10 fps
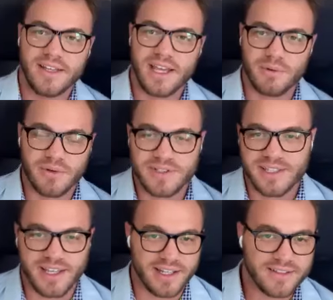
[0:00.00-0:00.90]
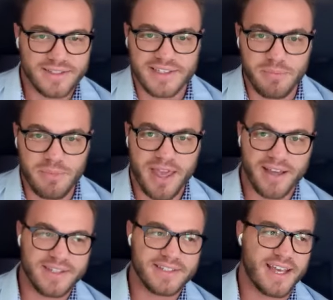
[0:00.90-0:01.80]
And we would say the CPA
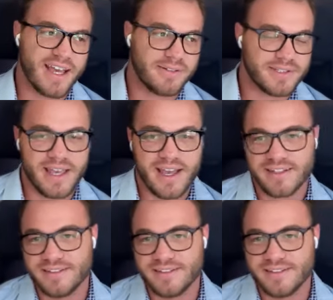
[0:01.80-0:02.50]
on this ad was that